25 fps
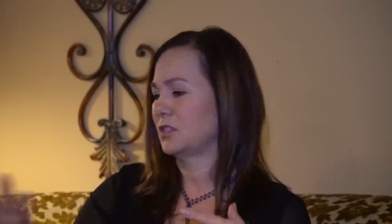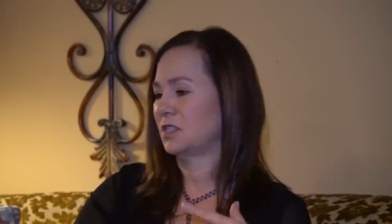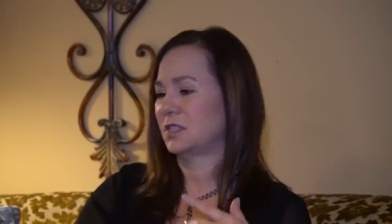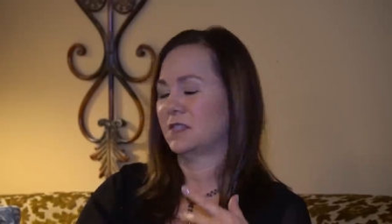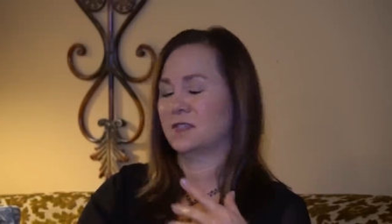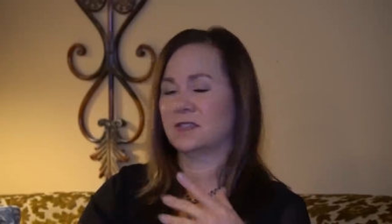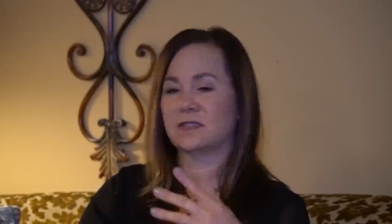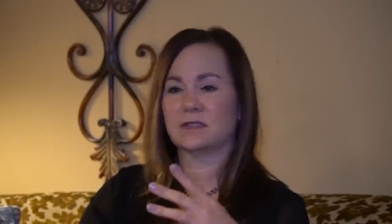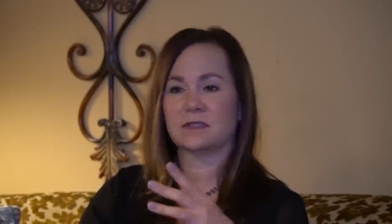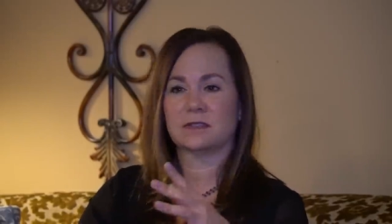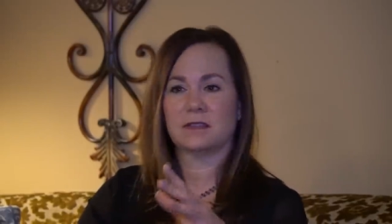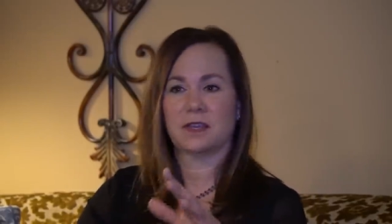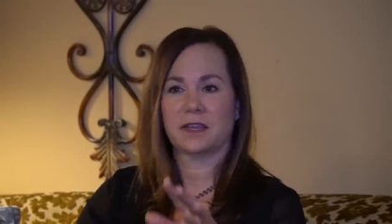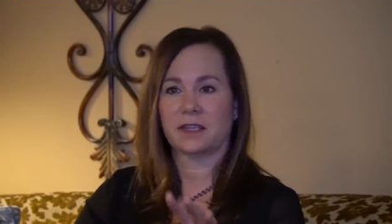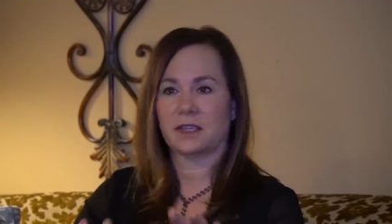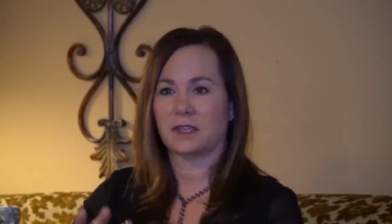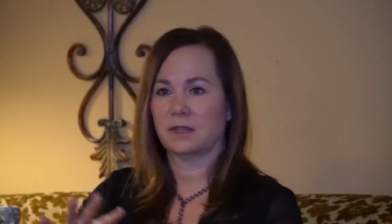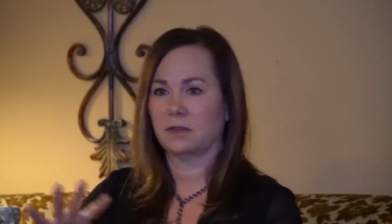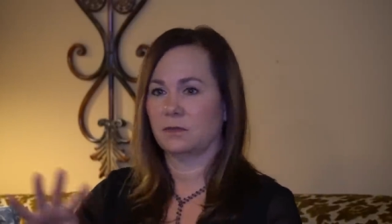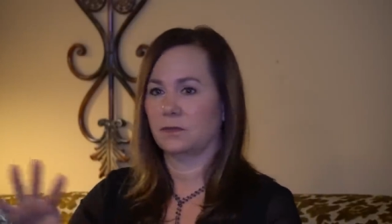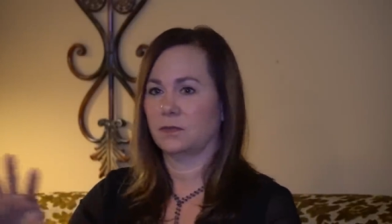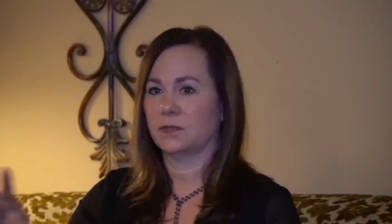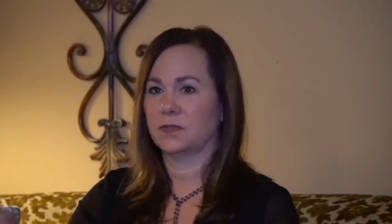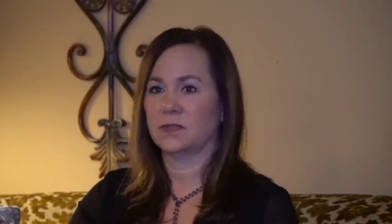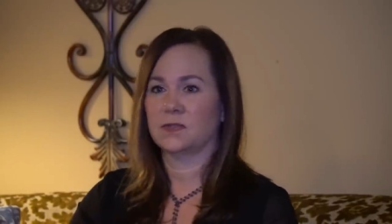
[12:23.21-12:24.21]
just like
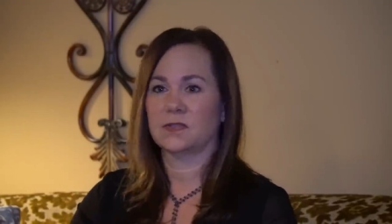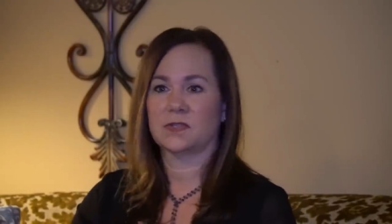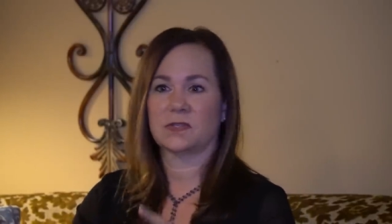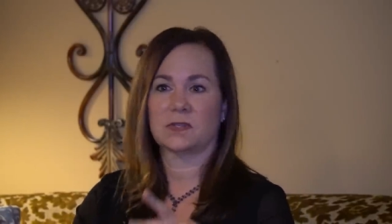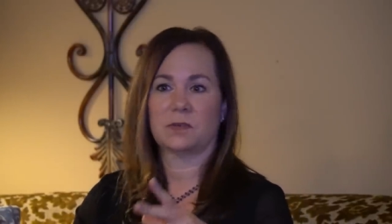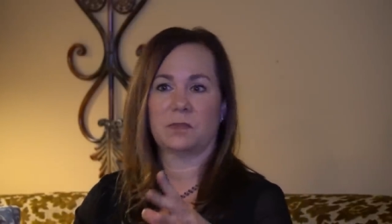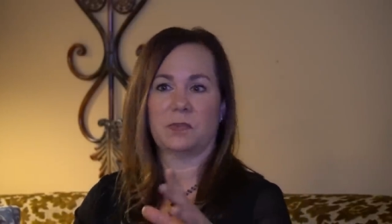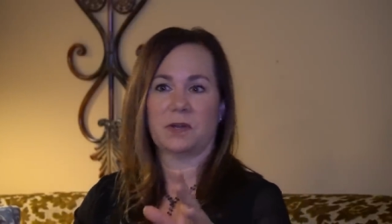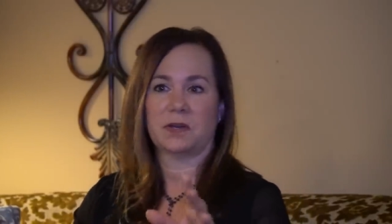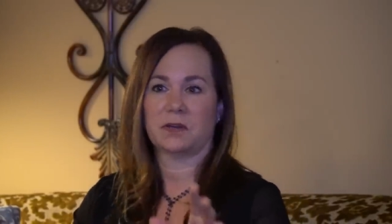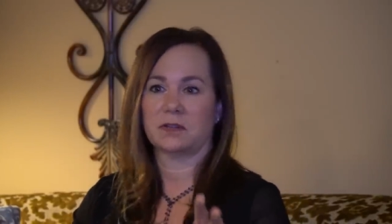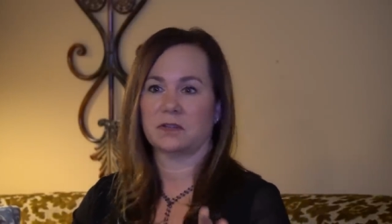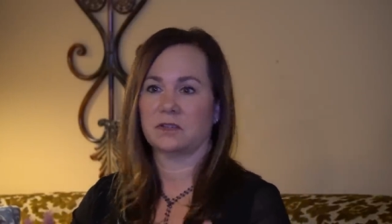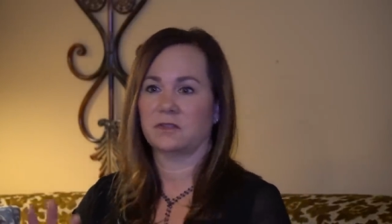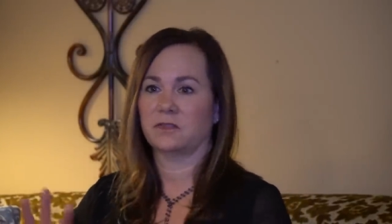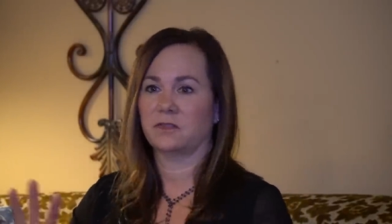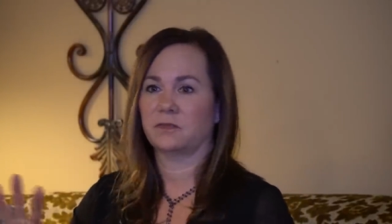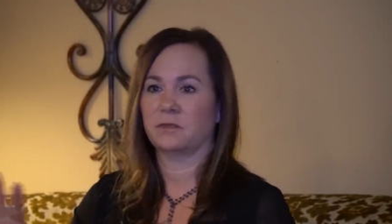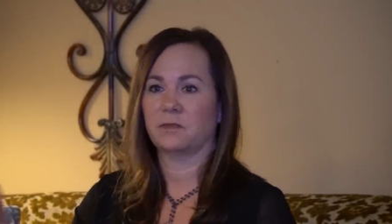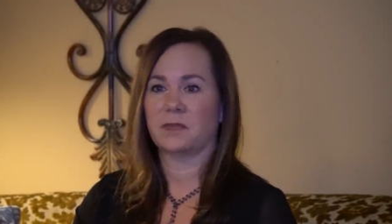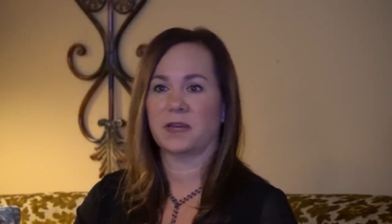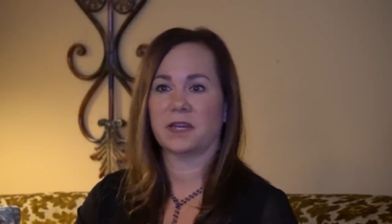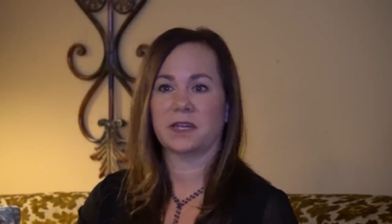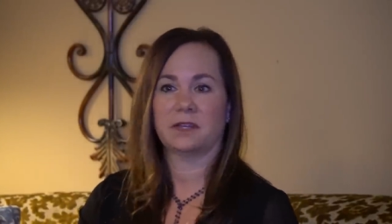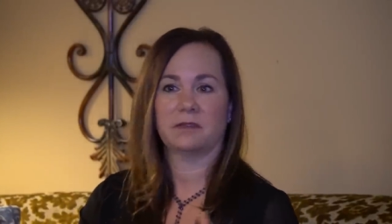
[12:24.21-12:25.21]
it was a part of
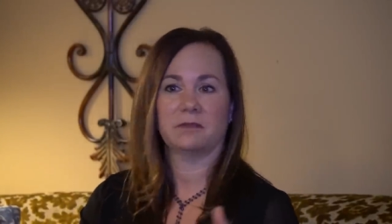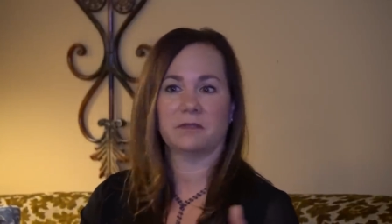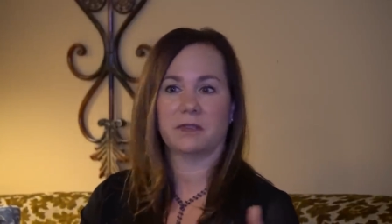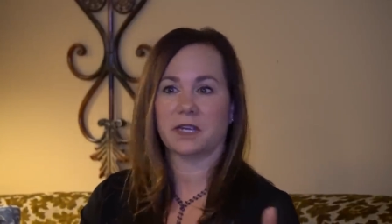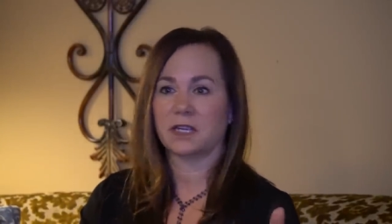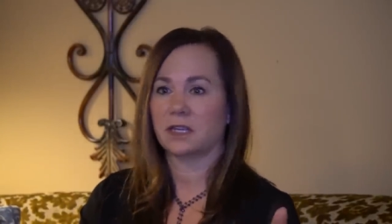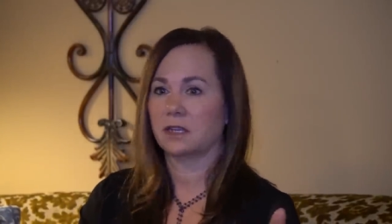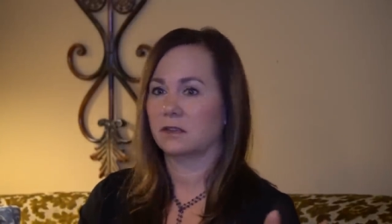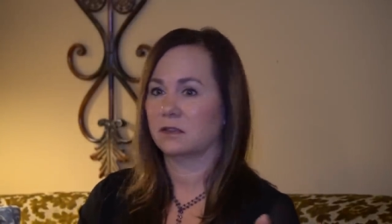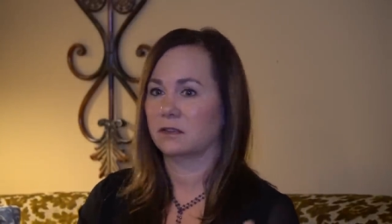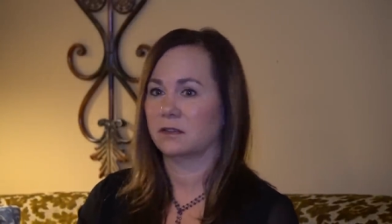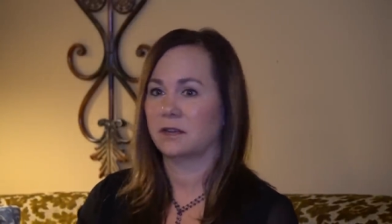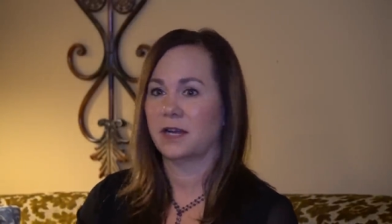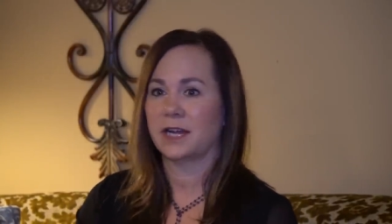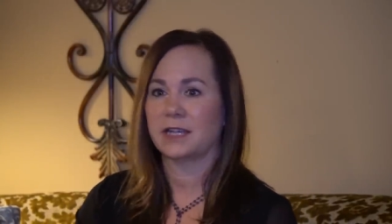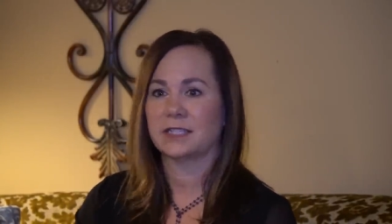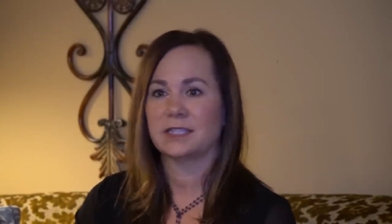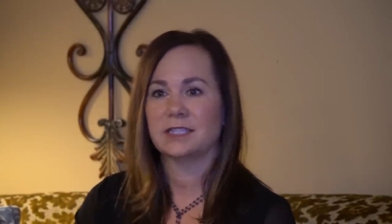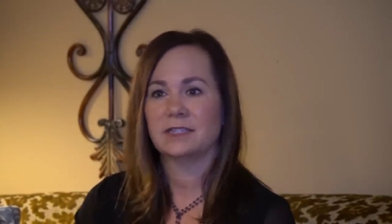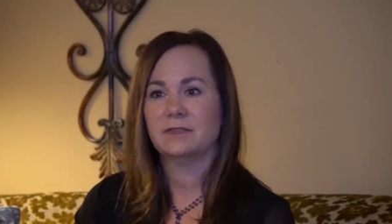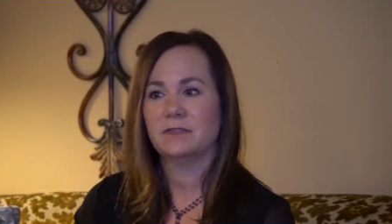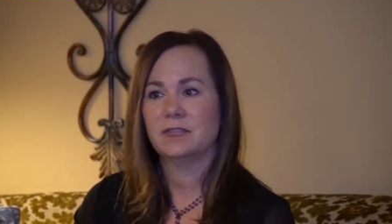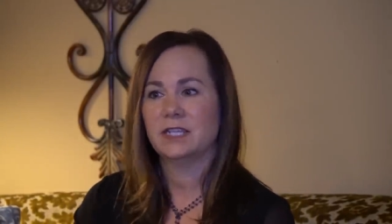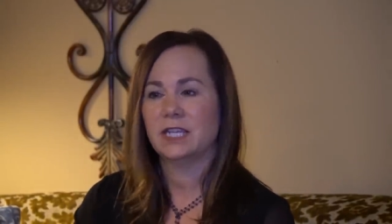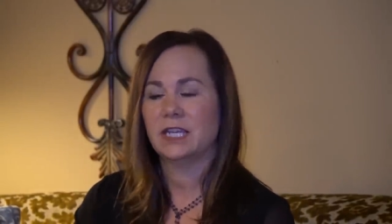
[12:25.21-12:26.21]
my regular
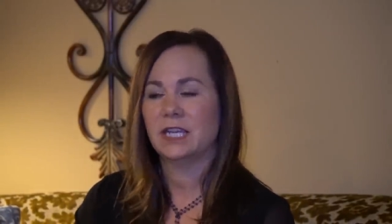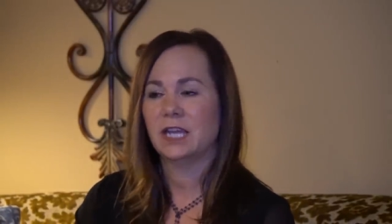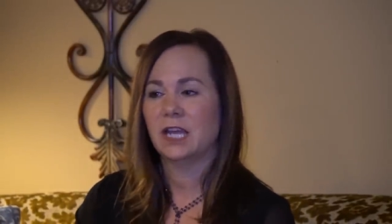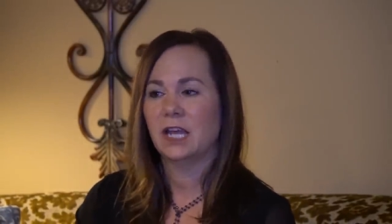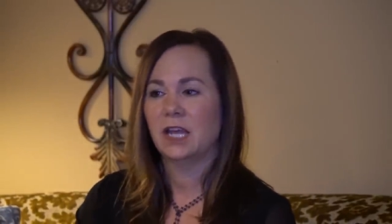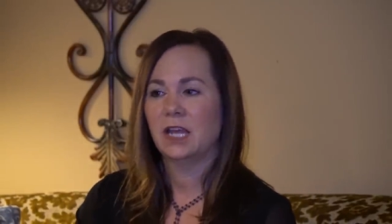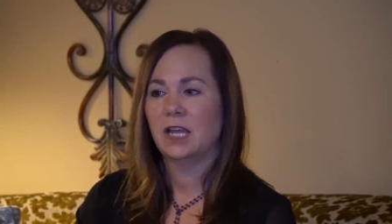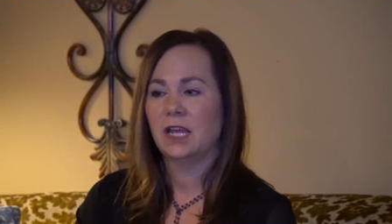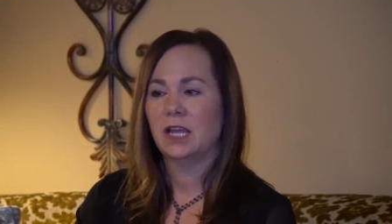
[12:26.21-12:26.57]
activity.